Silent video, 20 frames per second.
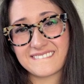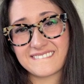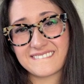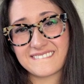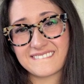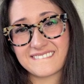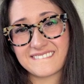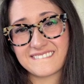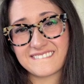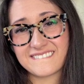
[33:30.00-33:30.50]

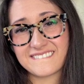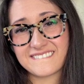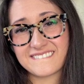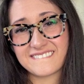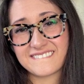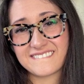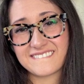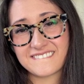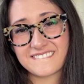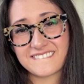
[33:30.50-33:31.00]

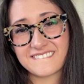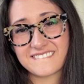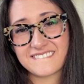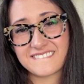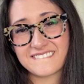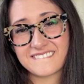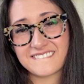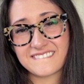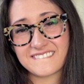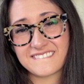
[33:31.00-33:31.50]

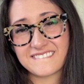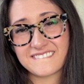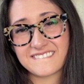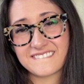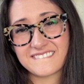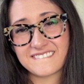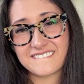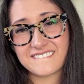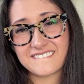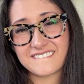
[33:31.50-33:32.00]

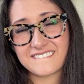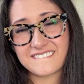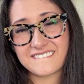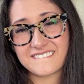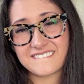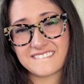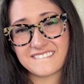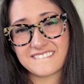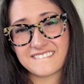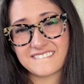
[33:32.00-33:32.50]

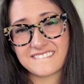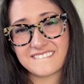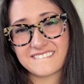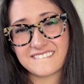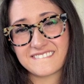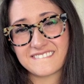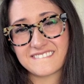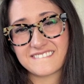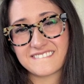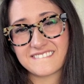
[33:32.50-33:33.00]

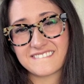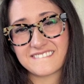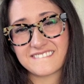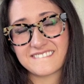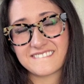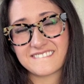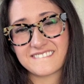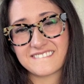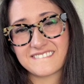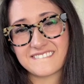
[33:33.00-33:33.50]

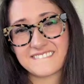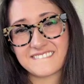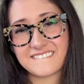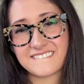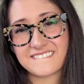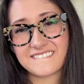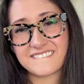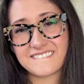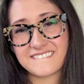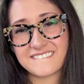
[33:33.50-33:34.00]

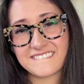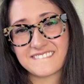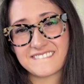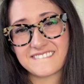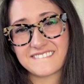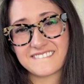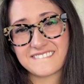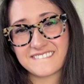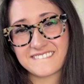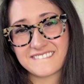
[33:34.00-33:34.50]

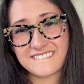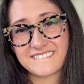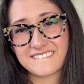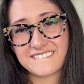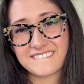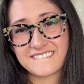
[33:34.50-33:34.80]
No words are spoken by the person on screen.